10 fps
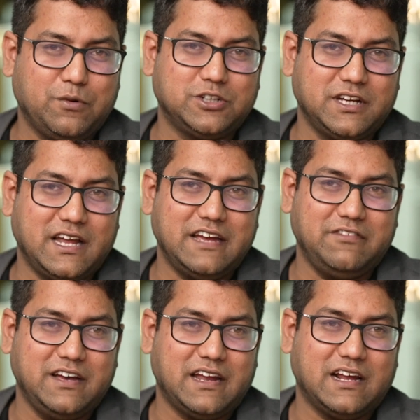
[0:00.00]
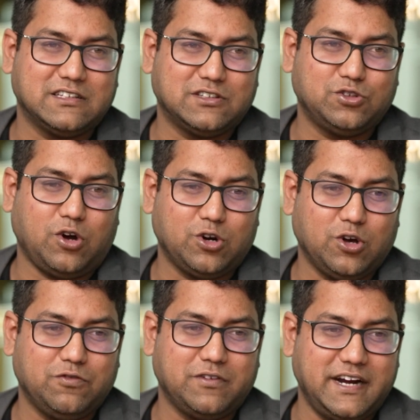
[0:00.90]
push and IVR are sort
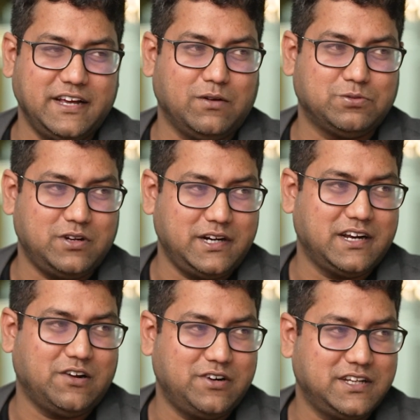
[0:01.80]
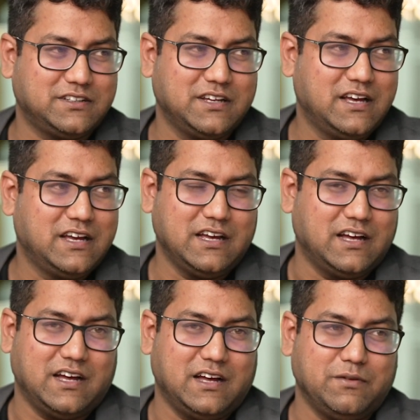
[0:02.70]
of getting obsolete
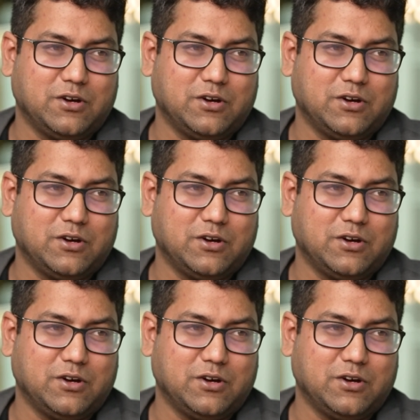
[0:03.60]
nowadays.